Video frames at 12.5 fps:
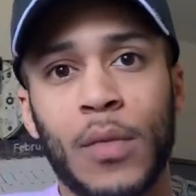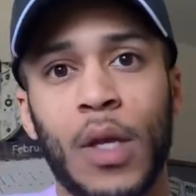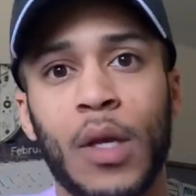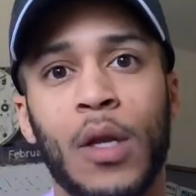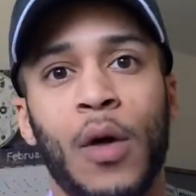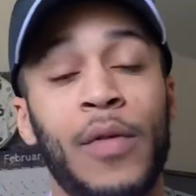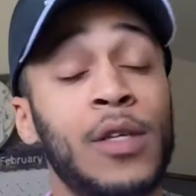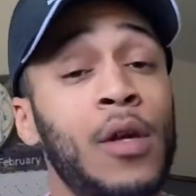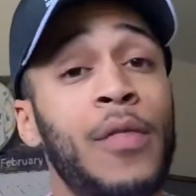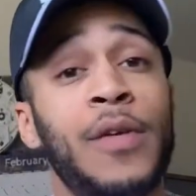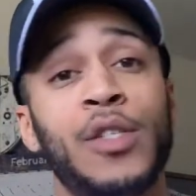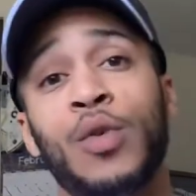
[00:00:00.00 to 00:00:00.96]
You know, these are
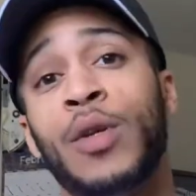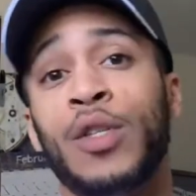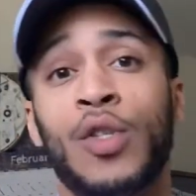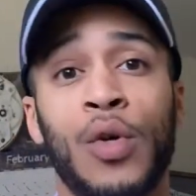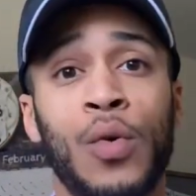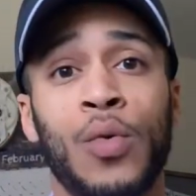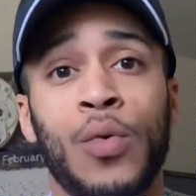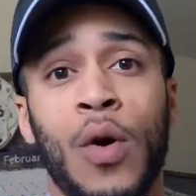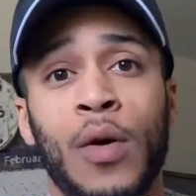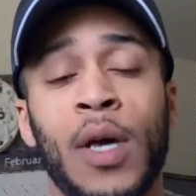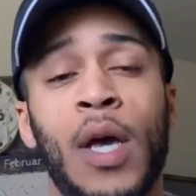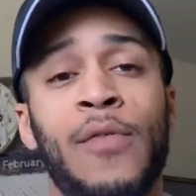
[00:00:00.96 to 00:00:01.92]
the things you can do,
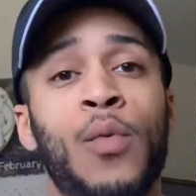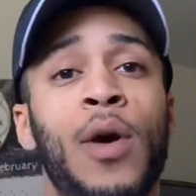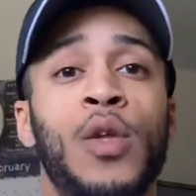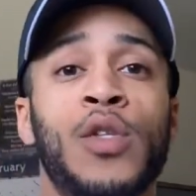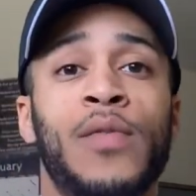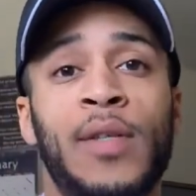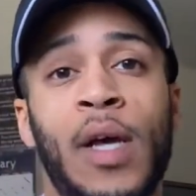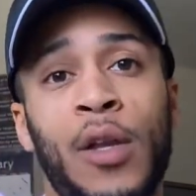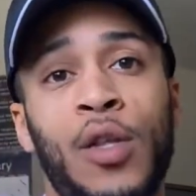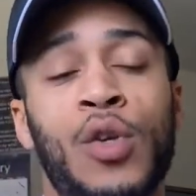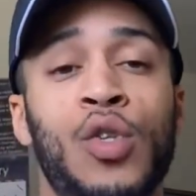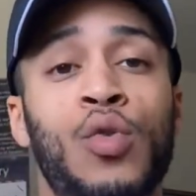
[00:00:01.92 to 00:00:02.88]
okay? If you want to use
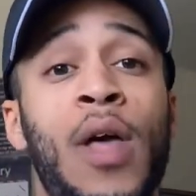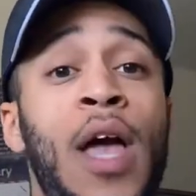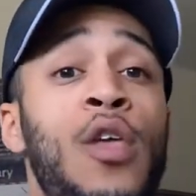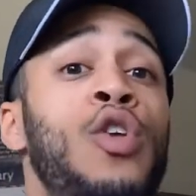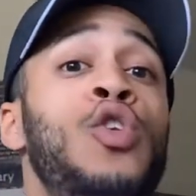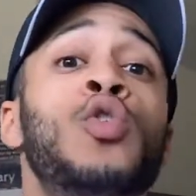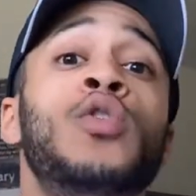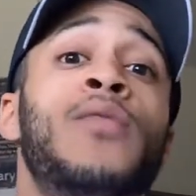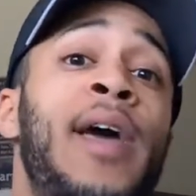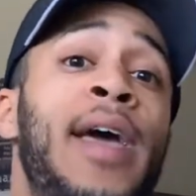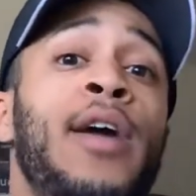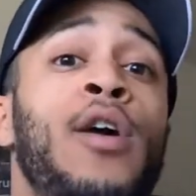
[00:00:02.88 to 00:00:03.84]
Fidelity, you can do that. You can use
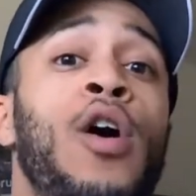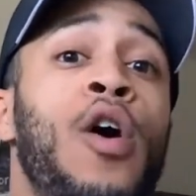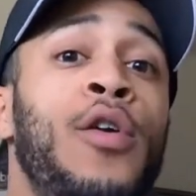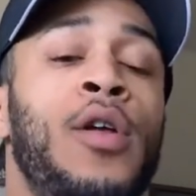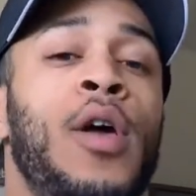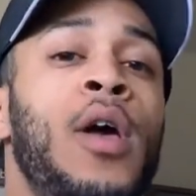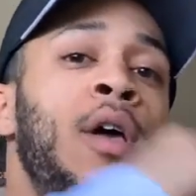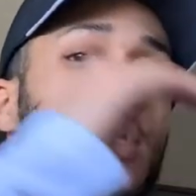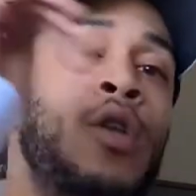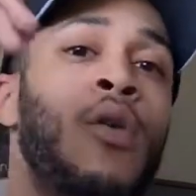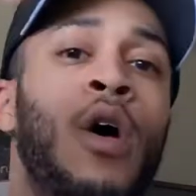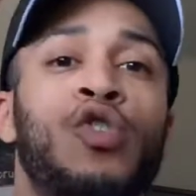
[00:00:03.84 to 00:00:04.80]
Vanguard.
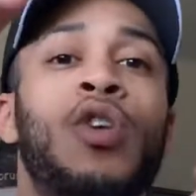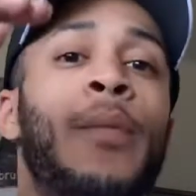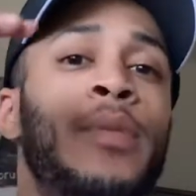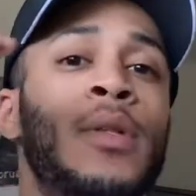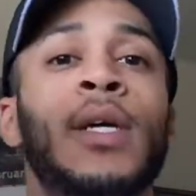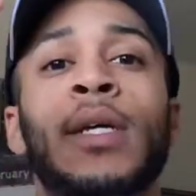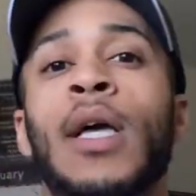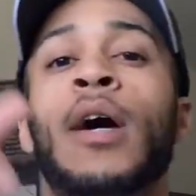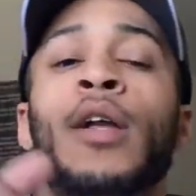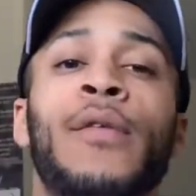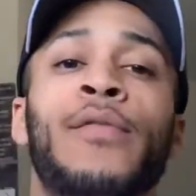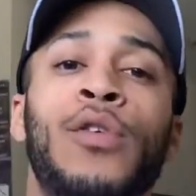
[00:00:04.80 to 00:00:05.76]
You know, I'll drop a link
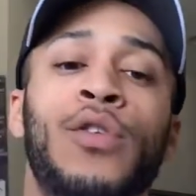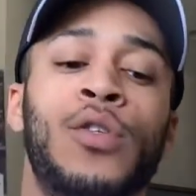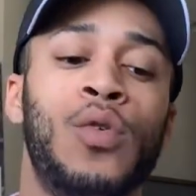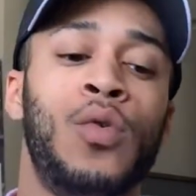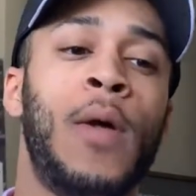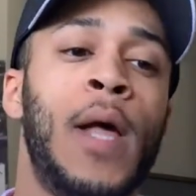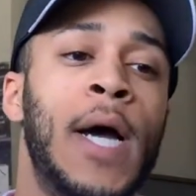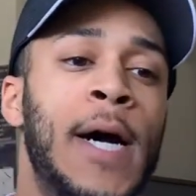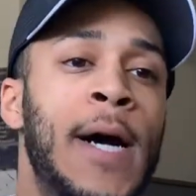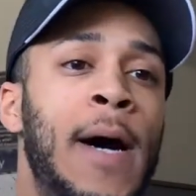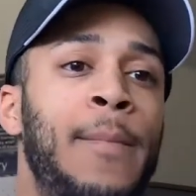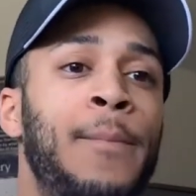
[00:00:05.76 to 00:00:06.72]
down here for you too.
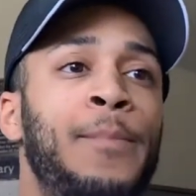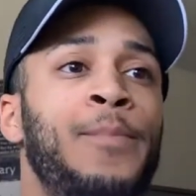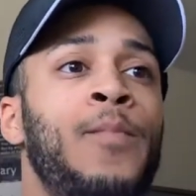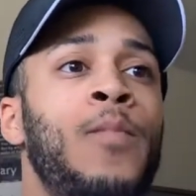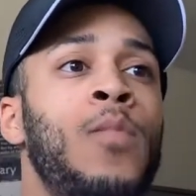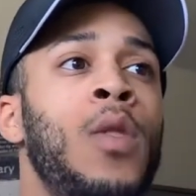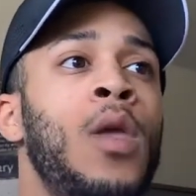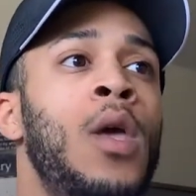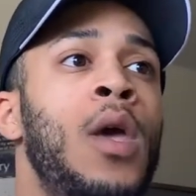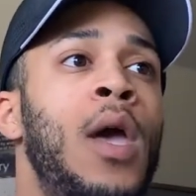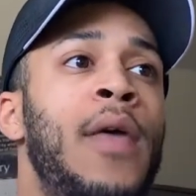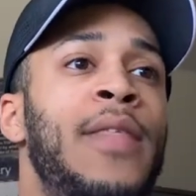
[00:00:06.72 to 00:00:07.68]

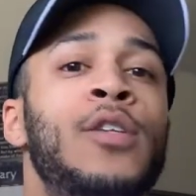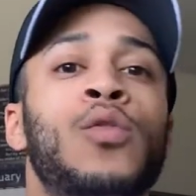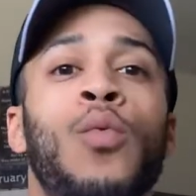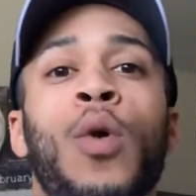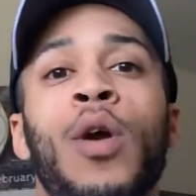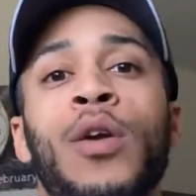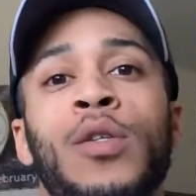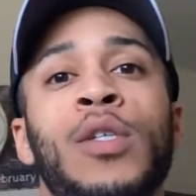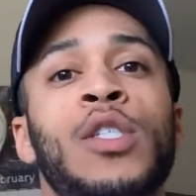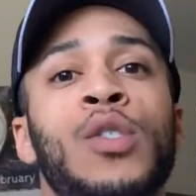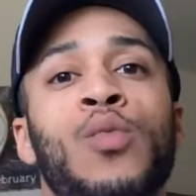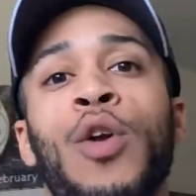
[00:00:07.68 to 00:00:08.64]
And this
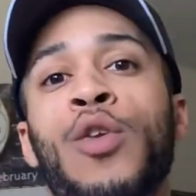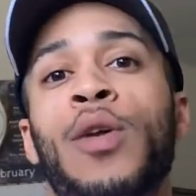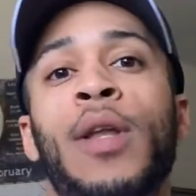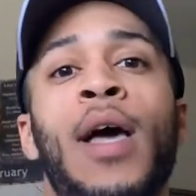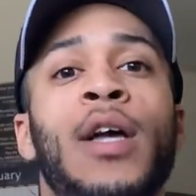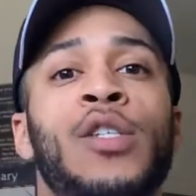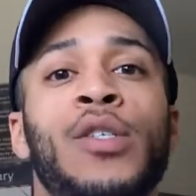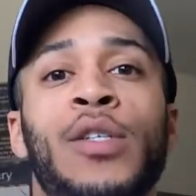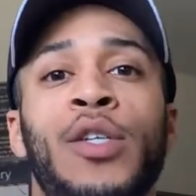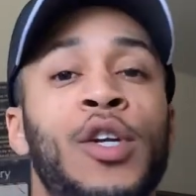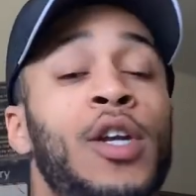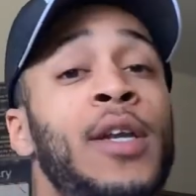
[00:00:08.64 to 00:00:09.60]
is where you can actually,
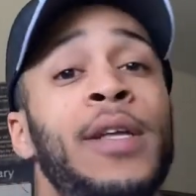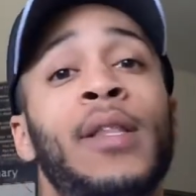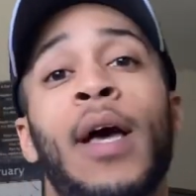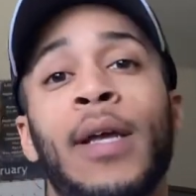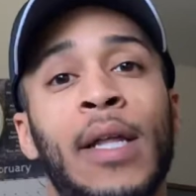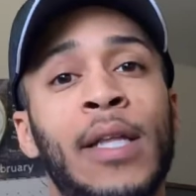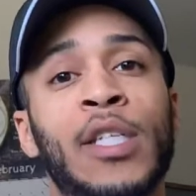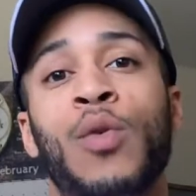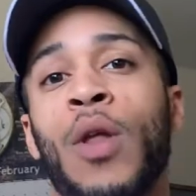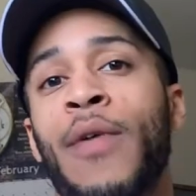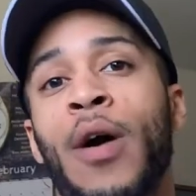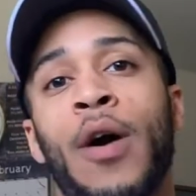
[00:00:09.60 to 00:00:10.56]
you're gonna need like at least
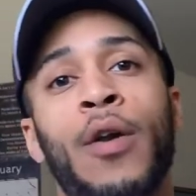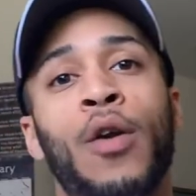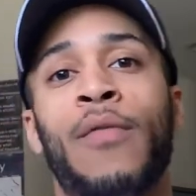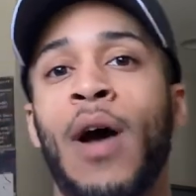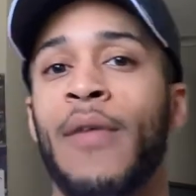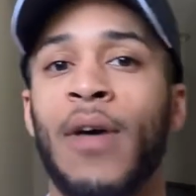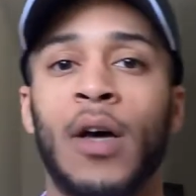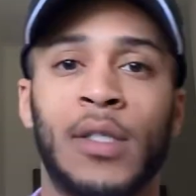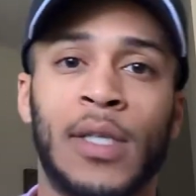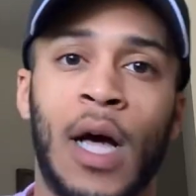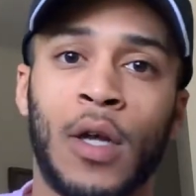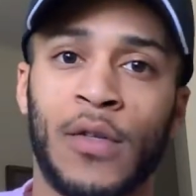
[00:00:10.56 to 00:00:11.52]
$2,500 or
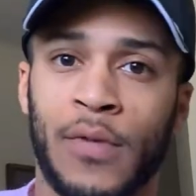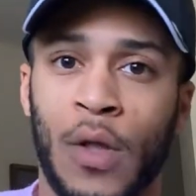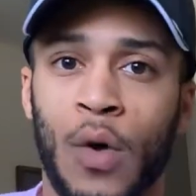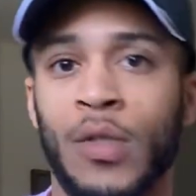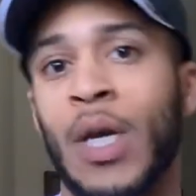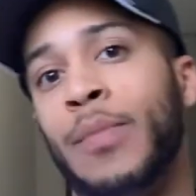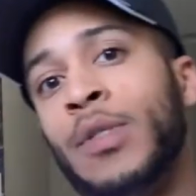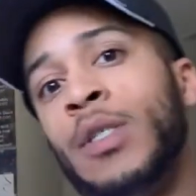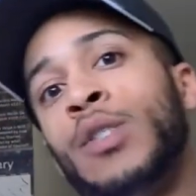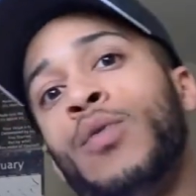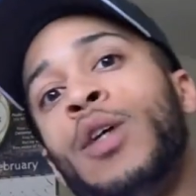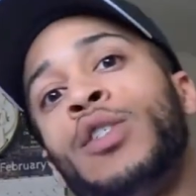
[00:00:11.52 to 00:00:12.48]
$5,000 for those type of
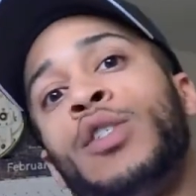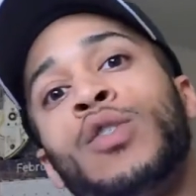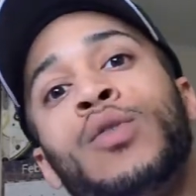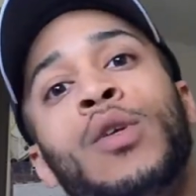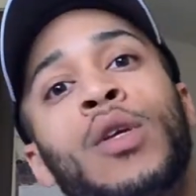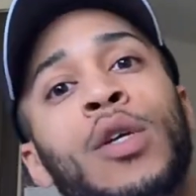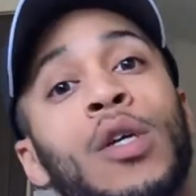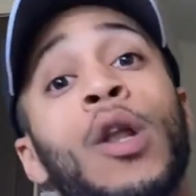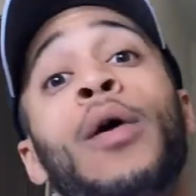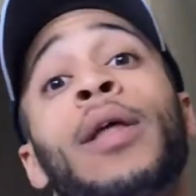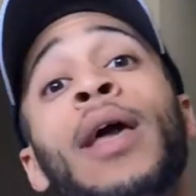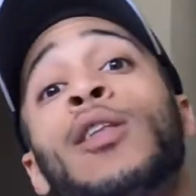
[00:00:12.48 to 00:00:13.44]
situations, you
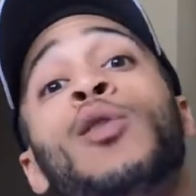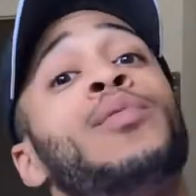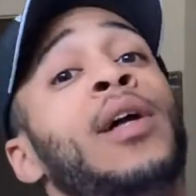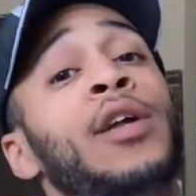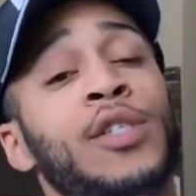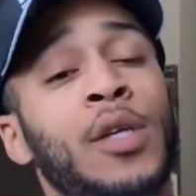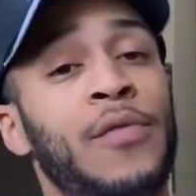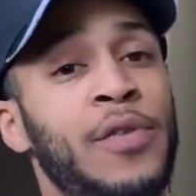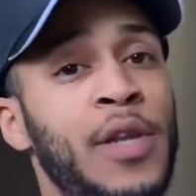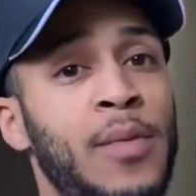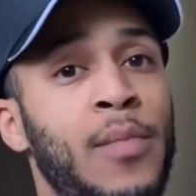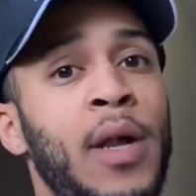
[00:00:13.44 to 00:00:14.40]
know. And again, don't play yourself, you
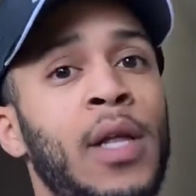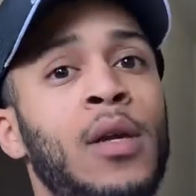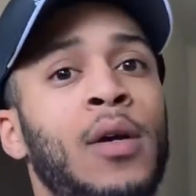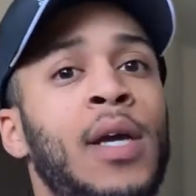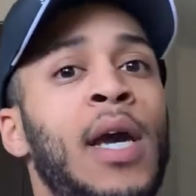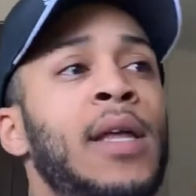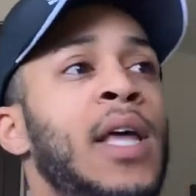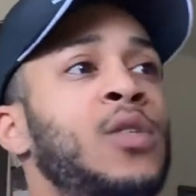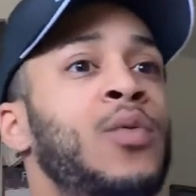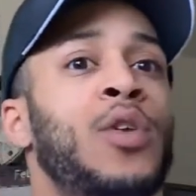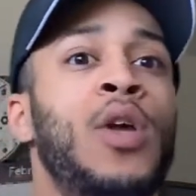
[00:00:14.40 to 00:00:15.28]
need money, okay? And that's when